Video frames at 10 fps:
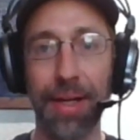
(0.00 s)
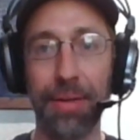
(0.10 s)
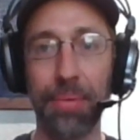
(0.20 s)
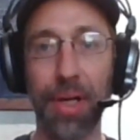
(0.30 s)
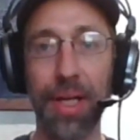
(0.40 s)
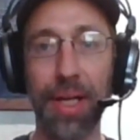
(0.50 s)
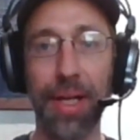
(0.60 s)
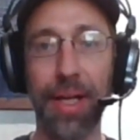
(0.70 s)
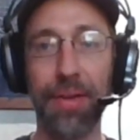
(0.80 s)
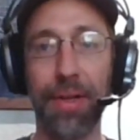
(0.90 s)
putting it
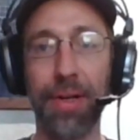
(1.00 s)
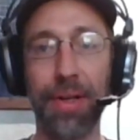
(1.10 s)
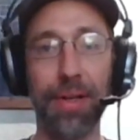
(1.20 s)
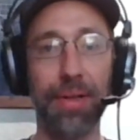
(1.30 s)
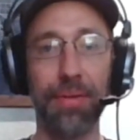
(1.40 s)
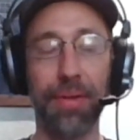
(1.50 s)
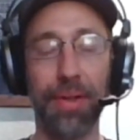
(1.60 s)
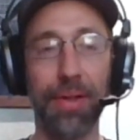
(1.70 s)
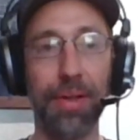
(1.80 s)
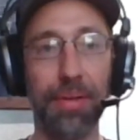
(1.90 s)
in her
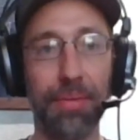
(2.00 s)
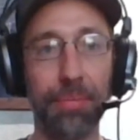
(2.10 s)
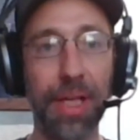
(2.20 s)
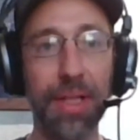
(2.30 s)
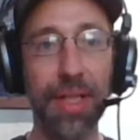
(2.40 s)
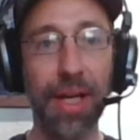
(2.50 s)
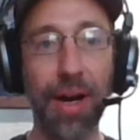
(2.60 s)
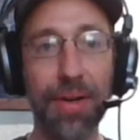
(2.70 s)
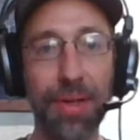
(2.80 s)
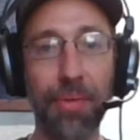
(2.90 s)

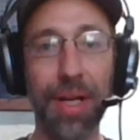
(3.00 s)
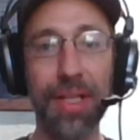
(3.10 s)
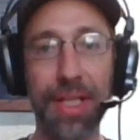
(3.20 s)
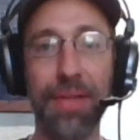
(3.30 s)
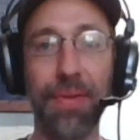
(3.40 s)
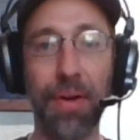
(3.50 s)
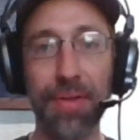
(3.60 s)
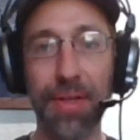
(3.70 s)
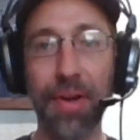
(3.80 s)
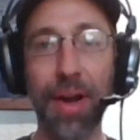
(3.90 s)
PTR so everyone can see the photos
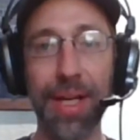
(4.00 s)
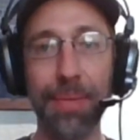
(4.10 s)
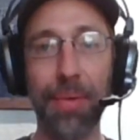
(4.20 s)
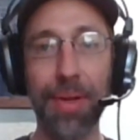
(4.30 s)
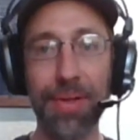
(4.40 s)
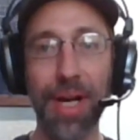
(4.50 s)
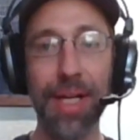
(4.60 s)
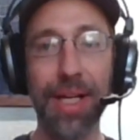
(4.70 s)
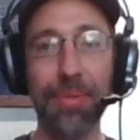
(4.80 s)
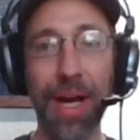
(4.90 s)
that they're talking about while they're
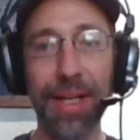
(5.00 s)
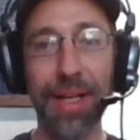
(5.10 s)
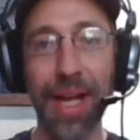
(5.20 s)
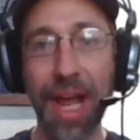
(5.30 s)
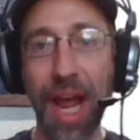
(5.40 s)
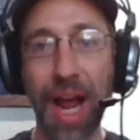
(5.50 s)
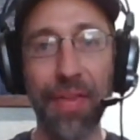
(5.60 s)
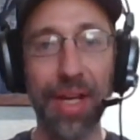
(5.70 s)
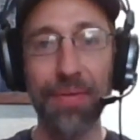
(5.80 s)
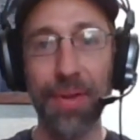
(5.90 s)
talking about it. And
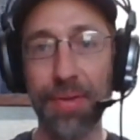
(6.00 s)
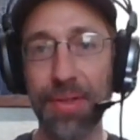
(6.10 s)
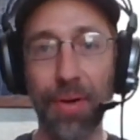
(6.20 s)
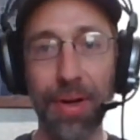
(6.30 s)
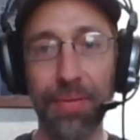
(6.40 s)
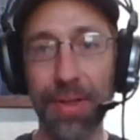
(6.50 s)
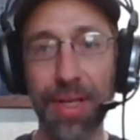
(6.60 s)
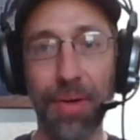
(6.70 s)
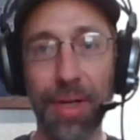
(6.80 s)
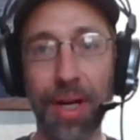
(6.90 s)
they give you the story of what's
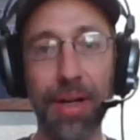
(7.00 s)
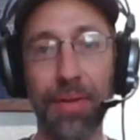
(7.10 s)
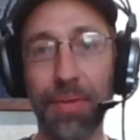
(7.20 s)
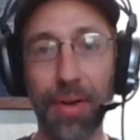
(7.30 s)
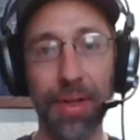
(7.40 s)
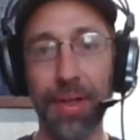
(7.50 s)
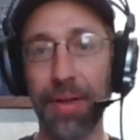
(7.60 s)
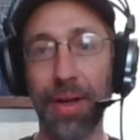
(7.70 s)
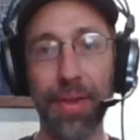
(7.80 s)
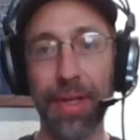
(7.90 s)
going on and all the
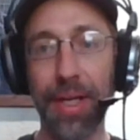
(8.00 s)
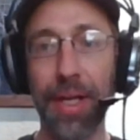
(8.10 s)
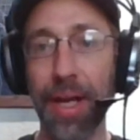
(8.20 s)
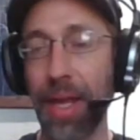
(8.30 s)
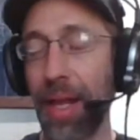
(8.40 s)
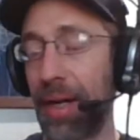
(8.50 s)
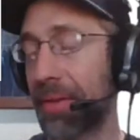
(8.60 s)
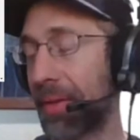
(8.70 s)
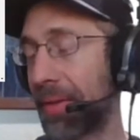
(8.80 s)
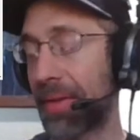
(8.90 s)

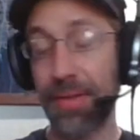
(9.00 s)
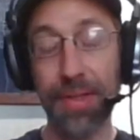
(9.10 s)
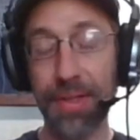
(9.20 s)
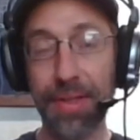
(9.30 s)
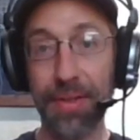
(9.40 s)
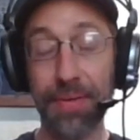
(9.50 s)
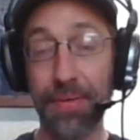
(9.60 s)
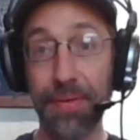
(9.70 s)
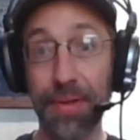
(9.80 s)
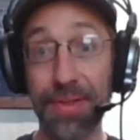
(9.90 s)

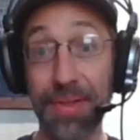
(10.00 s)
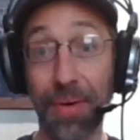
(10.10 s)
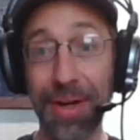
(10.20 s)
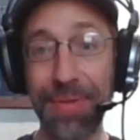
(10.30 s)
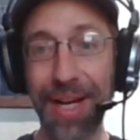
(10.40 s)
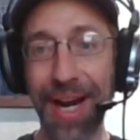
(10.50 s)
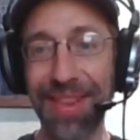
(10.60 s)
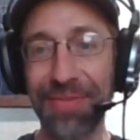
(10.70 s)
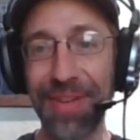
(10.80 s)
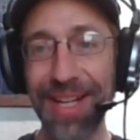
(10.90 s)
story behind
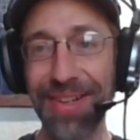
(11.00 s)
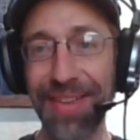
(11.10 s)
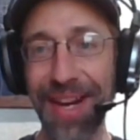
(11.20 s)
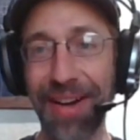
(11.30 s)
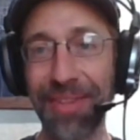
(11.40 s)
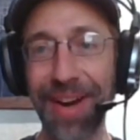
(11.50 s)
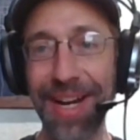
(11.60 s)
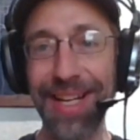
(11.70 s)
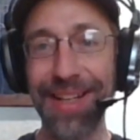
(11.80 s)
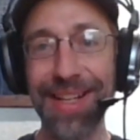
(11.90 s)
the picture that
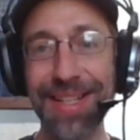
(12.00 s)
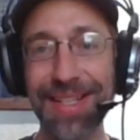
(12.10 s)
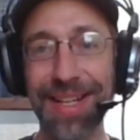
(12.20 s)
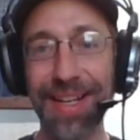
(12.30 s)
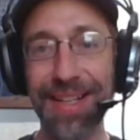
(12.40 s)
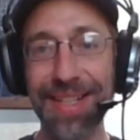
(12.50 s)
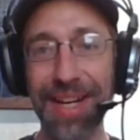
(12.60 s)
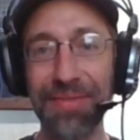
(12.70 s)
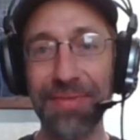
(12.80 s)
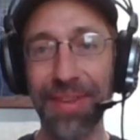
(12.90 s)
already is an
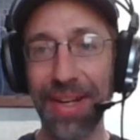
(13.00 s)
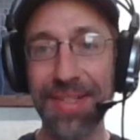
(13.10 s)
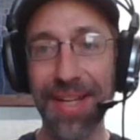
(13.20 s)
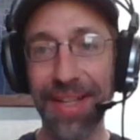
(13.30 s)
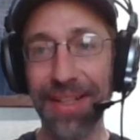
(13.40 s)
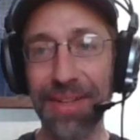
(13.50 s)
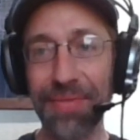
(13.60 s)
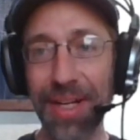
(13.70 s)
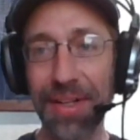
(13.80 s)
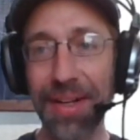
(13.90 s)
insanely good
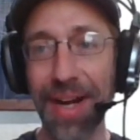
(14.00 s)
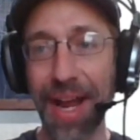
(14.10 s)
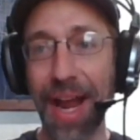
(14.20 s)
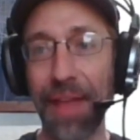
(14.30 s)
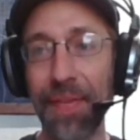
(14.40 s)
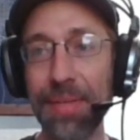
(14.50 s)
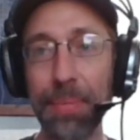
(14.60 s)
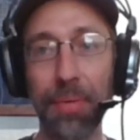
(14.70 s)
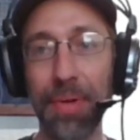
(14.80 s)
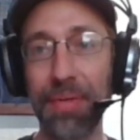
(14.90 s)
picture. And these
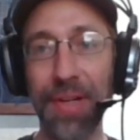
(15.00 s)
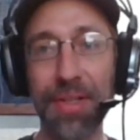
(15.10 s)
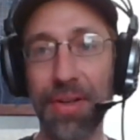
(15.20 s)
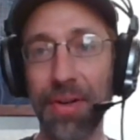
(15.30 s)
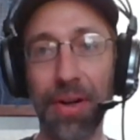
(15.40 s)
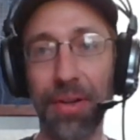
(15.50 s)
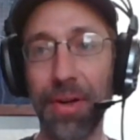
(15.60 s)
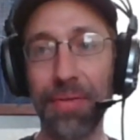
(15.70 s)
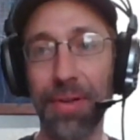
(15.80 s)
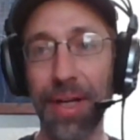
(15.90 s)
people have been featured all
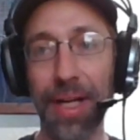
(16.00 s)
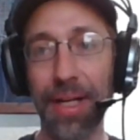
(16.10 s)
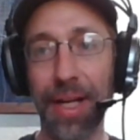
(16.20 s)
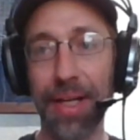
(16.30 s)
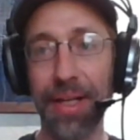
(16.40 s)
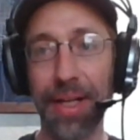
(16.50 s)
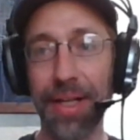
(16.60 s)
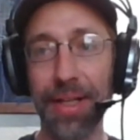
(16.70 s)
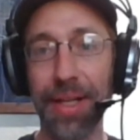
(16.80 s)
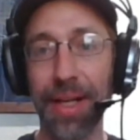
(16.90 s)
over in
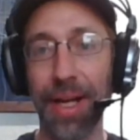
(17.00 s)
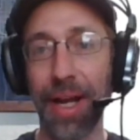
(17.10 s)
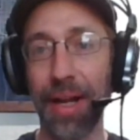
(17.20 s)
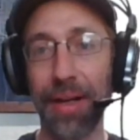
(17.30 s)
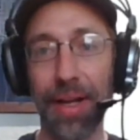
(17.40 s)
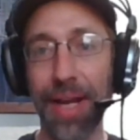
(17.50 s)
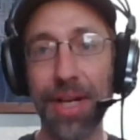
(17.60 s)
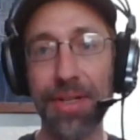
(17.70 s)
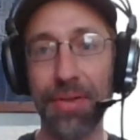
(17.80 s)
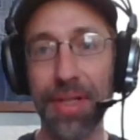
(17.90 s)

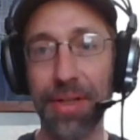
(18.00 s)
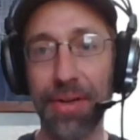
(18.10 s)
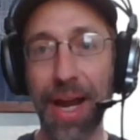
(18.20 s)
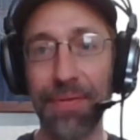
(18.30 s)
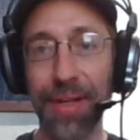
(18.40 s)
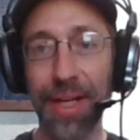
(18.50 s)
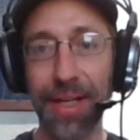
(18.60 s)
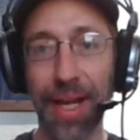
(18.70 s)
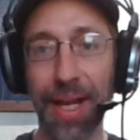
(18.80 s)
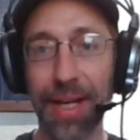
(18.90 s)
National
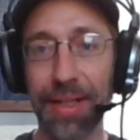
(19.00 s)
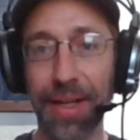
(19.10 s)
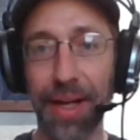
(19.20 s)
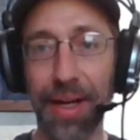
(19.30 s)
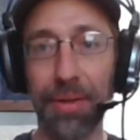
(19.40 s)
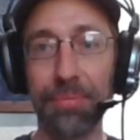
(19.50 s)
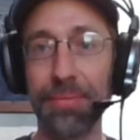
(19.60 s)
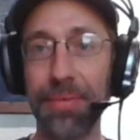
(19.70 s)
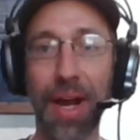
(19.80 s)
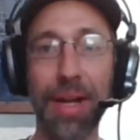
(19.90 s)
Geographic and
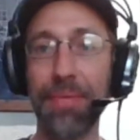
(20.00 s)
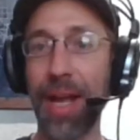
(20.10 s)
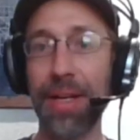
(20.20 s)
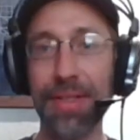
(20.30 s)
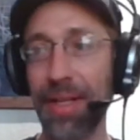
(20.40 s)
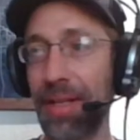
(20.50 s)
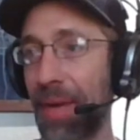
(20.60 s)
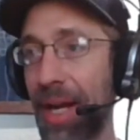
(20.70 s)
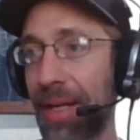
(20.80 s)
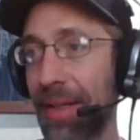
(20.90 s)
Time Magazine,
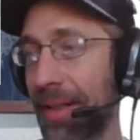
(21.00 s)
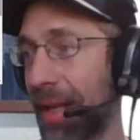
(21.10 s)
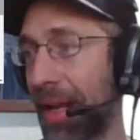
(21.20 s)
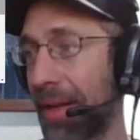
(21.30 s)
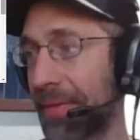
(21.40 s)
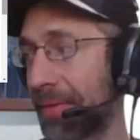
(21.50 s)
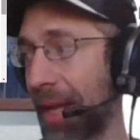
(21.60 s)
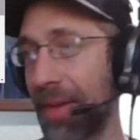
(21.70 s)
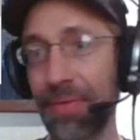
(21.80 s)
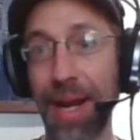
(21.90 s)

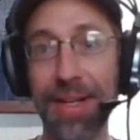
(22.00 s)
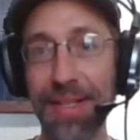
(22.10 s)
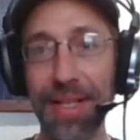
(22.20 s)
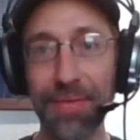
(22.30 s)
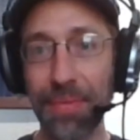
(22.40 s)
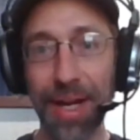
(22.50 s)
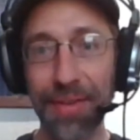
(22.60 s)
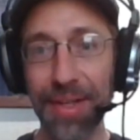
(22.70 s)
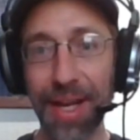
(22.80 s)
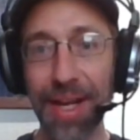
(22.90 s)
Life Magazine, even back
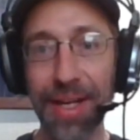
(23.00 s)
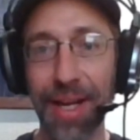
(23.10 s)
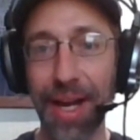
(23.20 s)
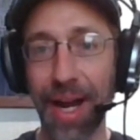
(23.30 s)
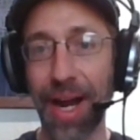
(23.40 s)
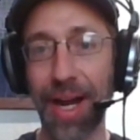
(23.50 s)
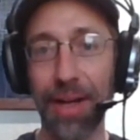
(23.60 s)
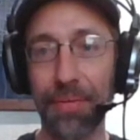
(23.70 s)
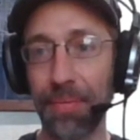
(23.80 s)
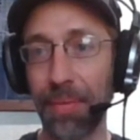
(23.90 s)
in the day.
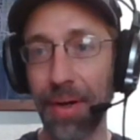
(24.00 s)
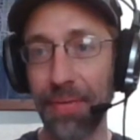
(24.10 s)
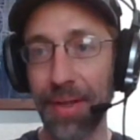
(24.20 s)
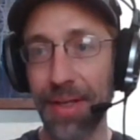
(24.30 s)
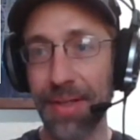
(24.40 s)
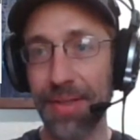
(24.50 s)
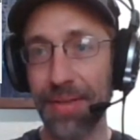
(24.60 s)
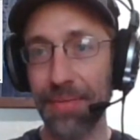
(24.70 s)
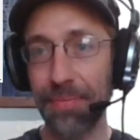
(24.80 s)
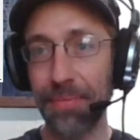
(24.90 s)
One of these
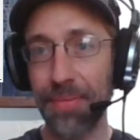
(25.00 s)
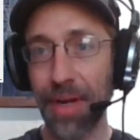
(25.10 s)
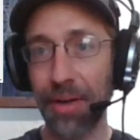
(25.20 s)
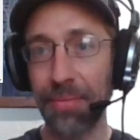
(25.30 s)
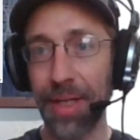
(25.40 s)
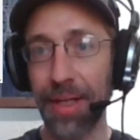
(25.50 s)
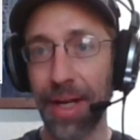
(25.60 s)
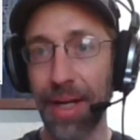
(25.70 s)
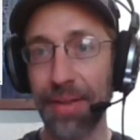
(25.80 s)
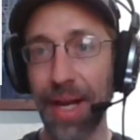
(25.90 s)
gentlemen,
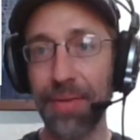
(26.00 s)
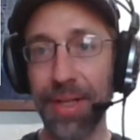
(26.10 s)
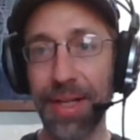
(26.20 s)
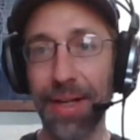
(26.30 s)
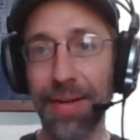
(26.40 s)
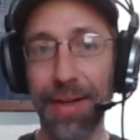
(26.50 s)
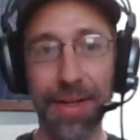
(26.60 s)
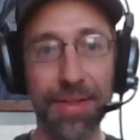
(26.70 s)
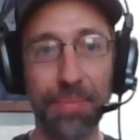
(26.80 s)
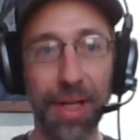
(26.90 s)
David here,
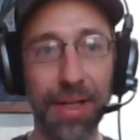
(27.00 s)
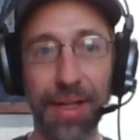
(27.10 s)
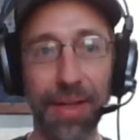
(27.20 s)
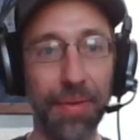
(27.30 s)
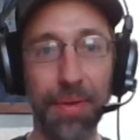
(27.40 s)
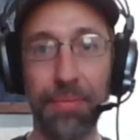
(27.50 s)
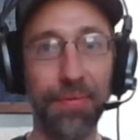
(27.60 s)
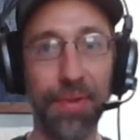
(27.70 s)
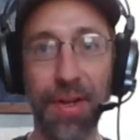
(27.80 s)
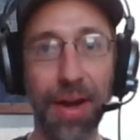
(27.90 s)
has been in the
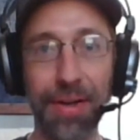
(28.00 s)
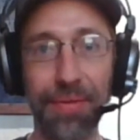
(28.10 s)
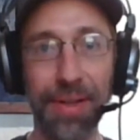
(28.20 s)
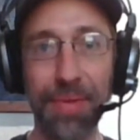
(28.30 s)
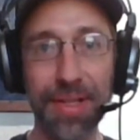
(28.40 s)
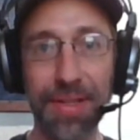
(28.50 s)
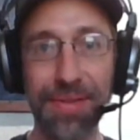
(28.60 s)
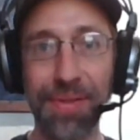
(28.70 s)
photography business, the